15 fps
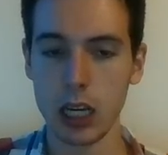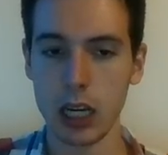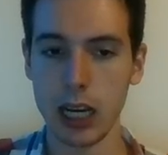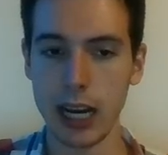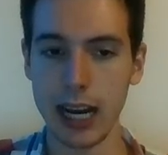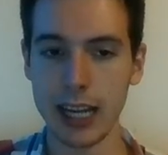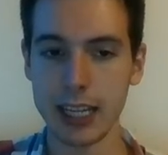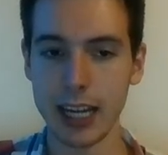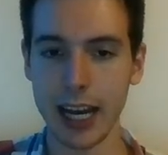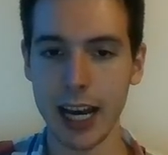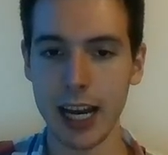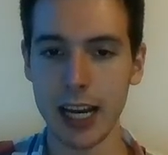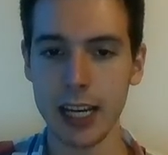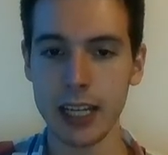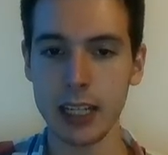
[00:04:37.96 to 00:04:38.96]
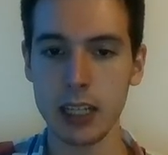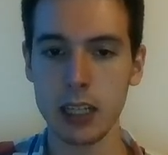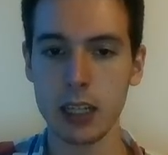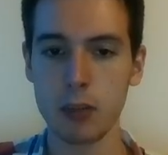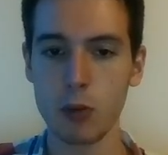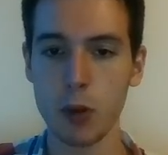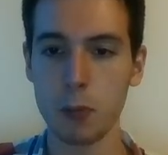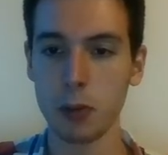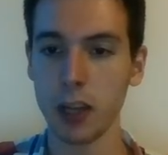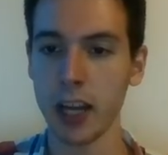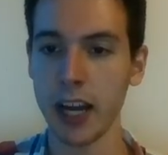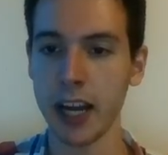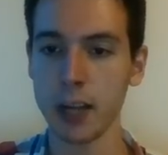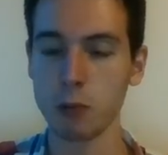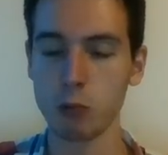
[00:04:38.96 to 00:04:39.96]
And I
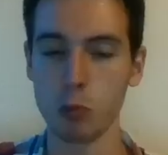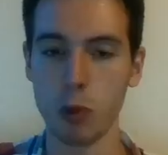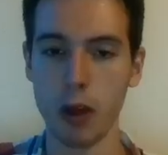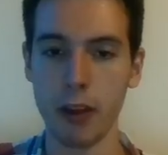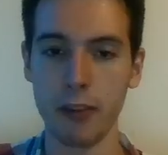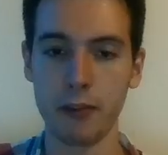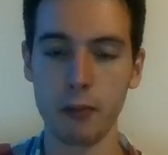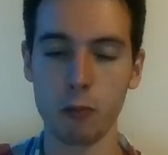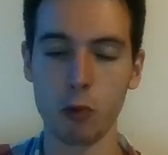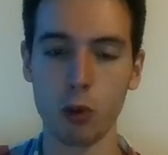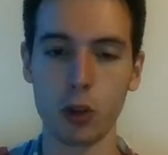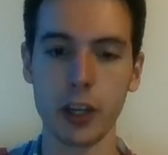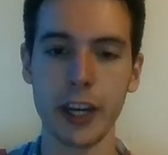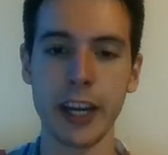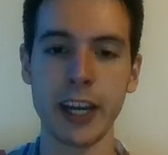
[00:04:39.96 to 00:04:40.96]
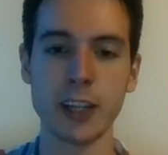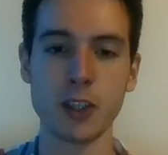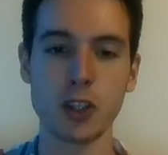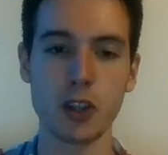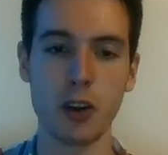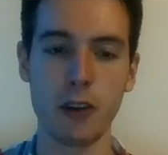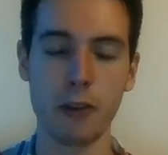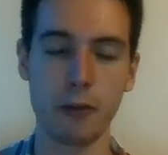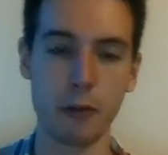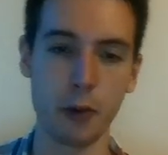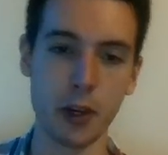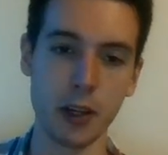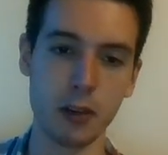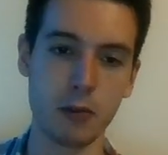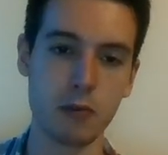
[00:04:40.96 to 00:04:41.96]
replied with rook
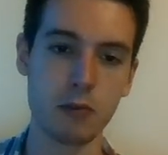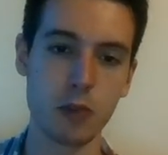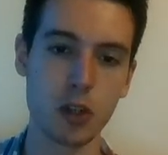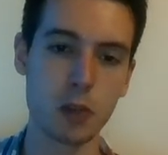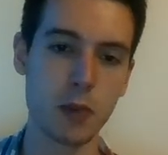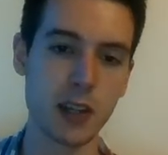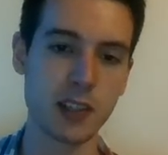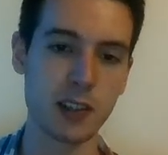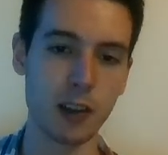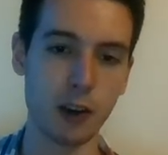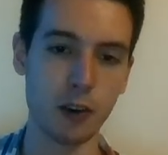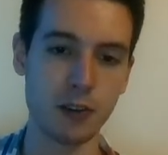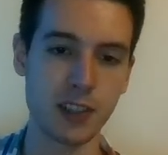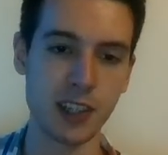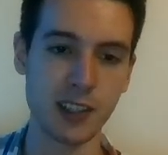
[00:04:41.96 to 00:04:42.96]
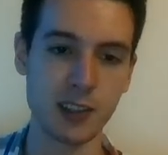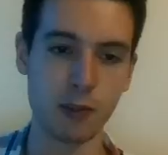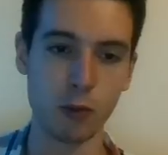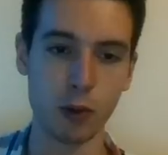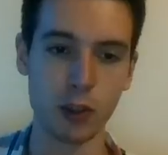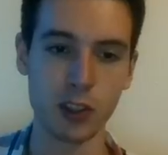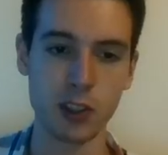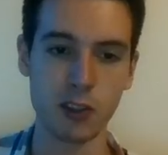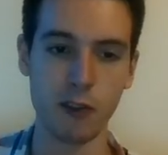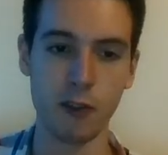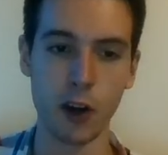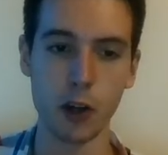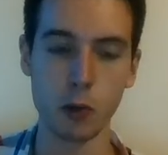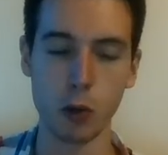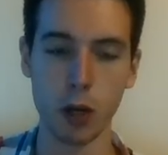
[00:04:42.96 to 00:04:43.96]
h3, which makes a lot of sense. The rook is
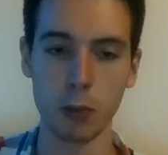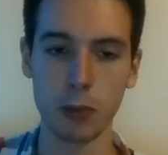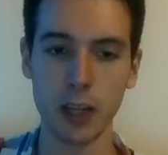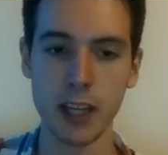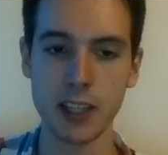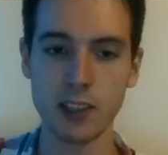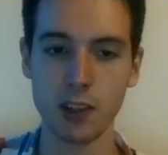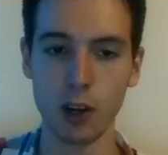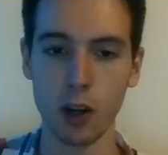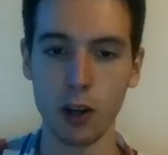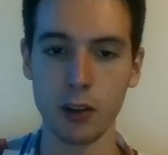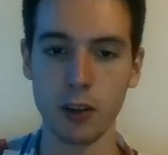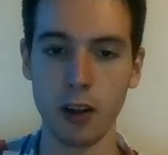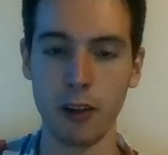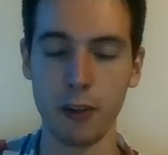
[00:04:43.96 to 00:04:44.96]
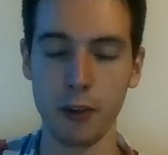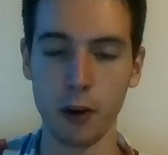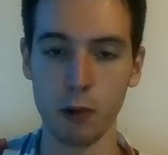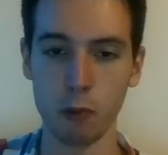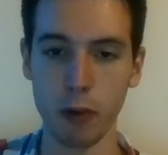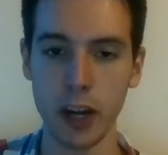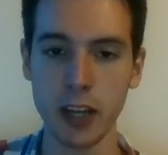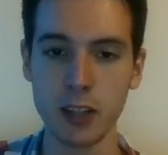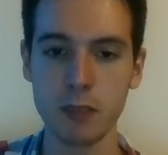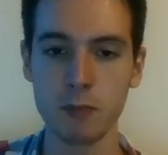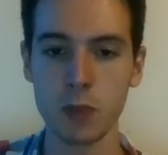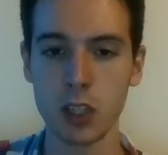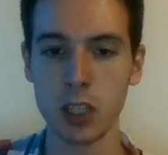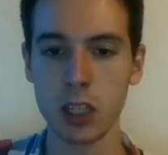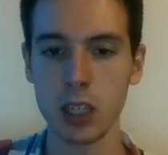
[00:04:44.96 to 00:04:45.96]
very well placed on the third rank,
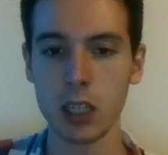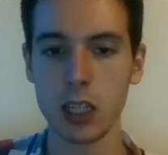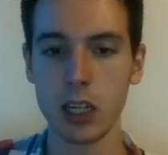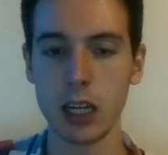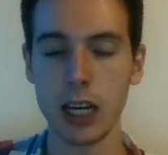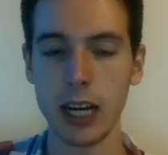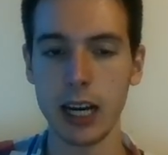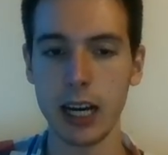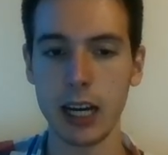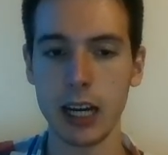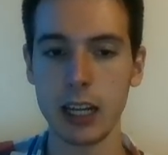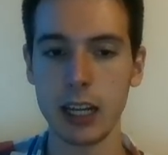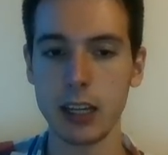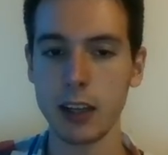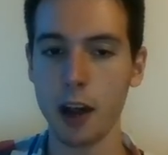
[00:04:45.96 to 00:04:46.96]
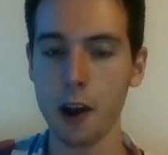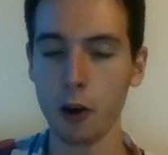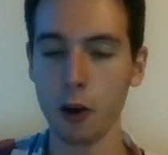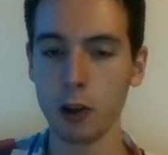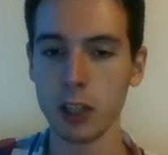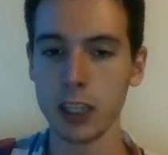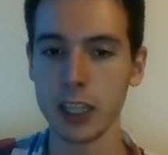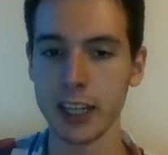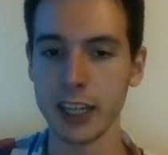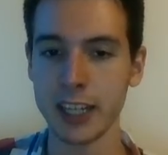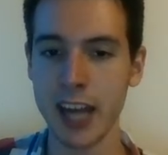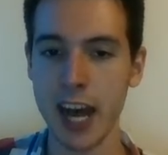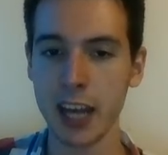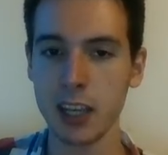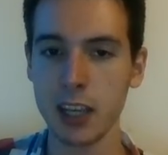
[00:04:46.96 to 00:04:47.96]
not only
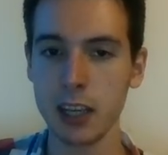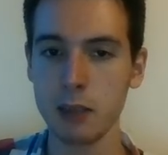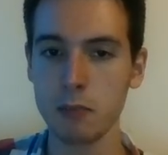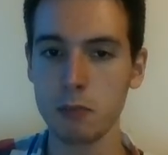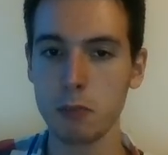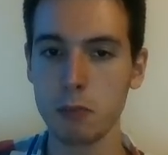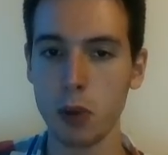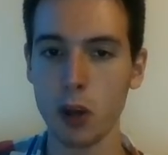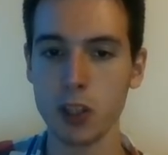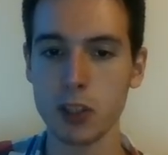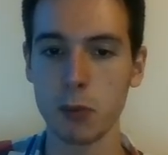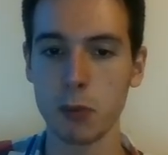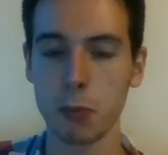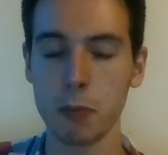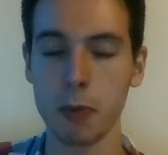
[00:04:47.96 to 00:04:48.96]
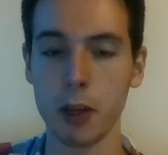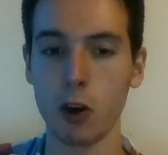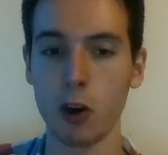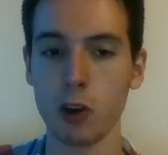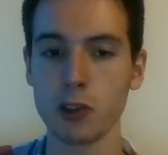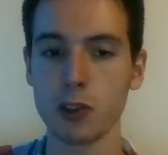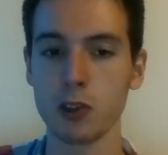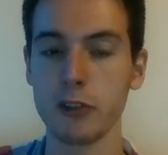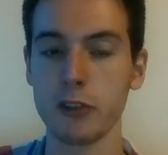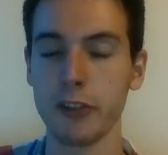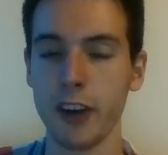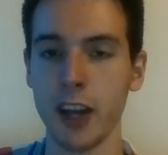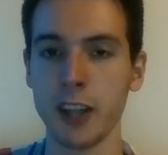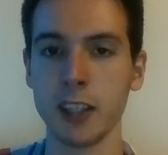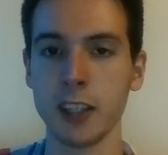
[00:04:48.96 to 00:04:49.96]
attacking possibly, but also
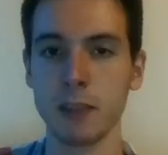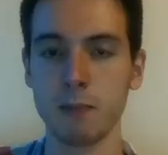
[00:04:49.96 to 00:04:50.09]
defending.